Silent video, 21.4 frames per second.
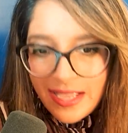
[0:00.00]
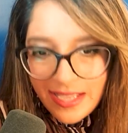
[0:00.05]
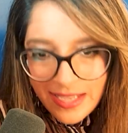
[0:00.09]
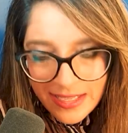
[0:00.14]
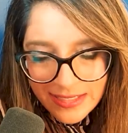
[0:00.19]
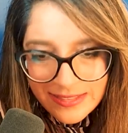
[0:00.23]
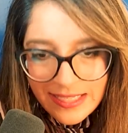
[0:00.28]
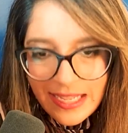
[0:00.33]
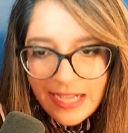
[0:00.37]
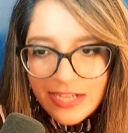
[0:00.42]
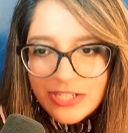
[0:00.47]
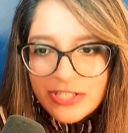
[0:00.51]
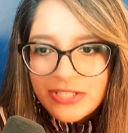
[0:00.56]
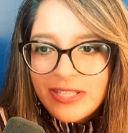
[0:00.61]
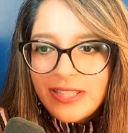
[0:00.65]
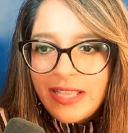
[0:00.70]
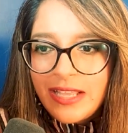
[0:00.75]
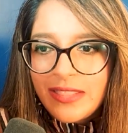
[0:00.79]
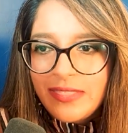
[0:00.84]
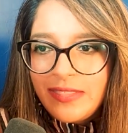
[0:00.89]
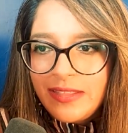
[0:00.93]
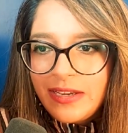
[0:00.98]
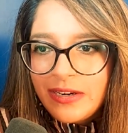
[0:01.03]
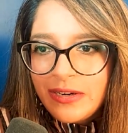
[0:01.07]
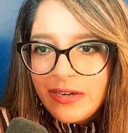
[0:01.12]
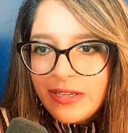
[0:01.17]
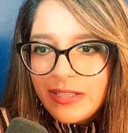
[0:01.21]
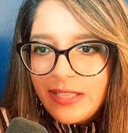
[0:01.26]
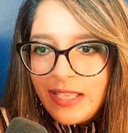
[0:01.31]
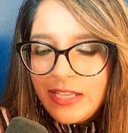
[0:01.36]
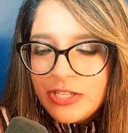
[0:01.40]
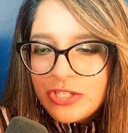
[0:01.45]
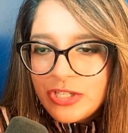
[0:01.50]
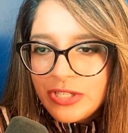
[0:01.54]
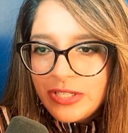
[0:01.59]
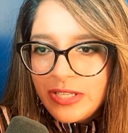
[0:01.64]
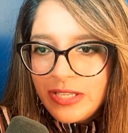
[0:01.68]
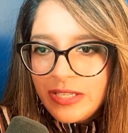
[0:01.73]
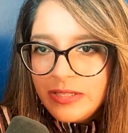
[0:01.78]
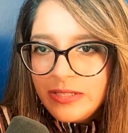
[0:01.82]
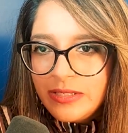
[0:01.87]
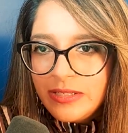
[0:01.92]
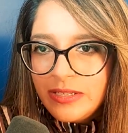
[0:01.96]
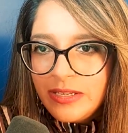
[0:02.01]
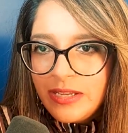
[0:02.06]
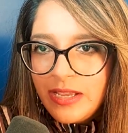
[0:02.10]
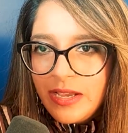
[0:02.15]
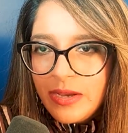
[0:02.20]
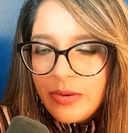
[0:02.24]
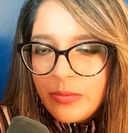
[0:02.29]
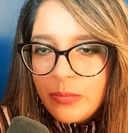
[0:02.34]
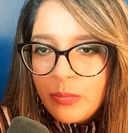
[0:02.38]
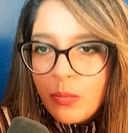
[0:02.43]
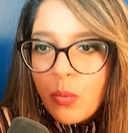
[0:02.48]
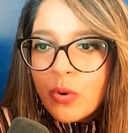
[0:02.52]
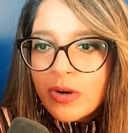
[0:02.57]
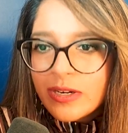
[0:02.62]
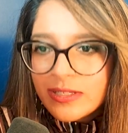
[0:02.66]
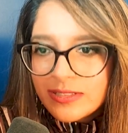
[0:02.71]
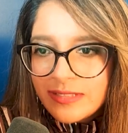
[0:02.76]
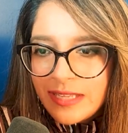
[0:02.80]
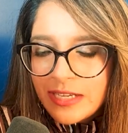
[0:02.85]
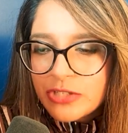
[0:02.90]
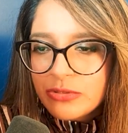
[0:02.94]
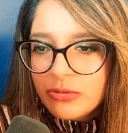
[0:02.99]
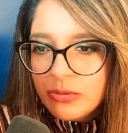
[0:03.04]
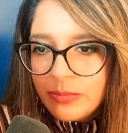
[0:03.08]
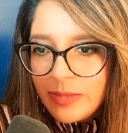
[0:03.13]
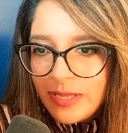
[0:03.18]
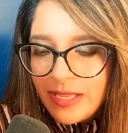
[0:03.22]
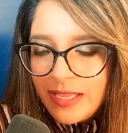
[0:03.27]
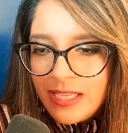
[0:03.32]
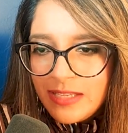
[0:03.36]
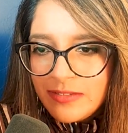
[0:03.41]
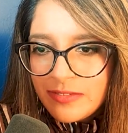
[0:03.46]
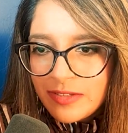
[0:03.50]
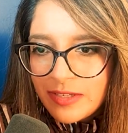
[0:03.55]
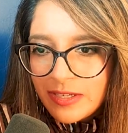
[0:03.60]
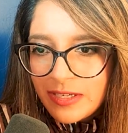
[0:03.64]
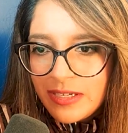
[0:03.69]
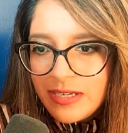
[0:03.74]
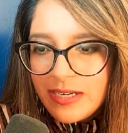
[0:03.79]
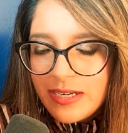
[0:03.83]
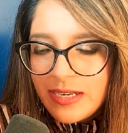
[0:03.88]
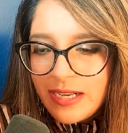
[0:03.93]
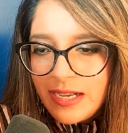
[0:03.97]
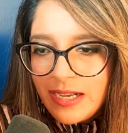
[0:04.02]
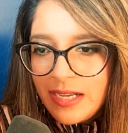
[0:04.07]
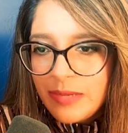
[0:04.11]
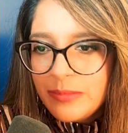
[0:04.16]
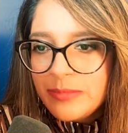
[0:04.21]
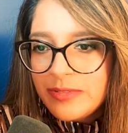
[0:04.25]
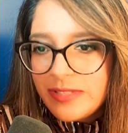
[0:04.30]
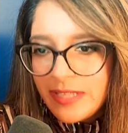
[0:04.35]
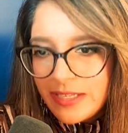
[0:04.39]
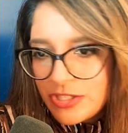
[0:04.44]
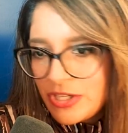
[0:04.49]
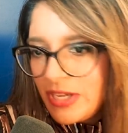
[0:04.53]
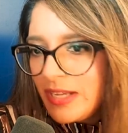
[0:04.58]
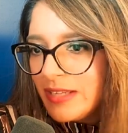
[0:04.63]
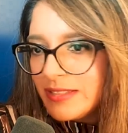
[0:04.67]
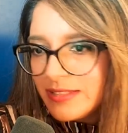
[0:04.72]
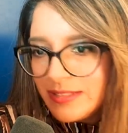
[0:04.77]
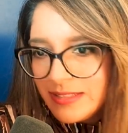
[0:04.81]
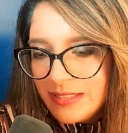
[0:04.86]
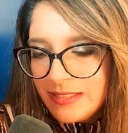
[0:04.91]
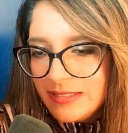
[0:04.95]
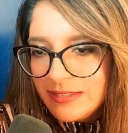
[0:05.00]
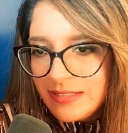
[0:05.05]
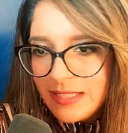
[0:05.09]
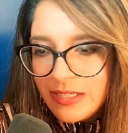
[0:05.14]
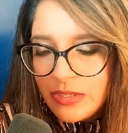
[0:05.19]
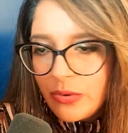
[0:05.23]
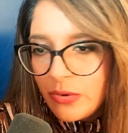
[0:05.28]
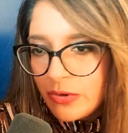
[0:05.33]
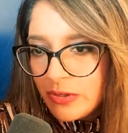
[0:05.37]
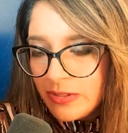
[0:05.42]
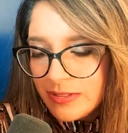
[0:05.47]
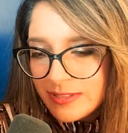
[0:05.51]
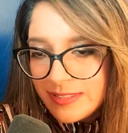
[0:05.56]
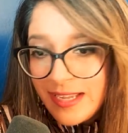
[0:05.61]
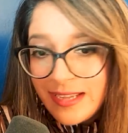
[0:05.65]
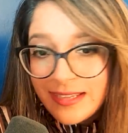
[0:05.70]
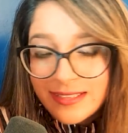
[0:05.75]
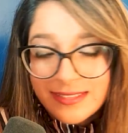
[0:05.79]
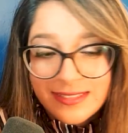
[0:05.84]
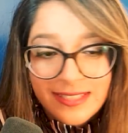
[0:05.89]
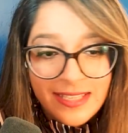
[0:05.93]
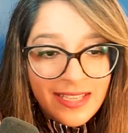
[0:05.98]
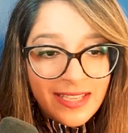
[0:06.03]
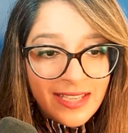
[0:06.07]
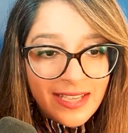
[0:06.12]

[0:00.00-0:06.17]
It's actually that they are engaging in more sexual behavior, such as things like oral sex.